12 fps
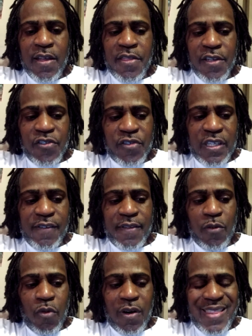the sin of
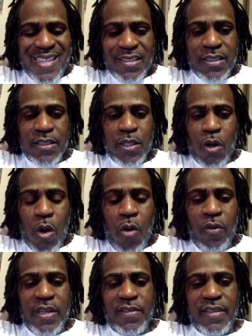the world. This is the
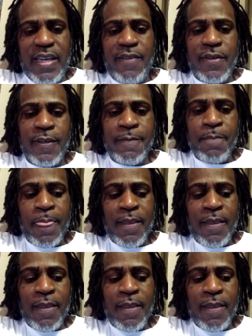only Savior.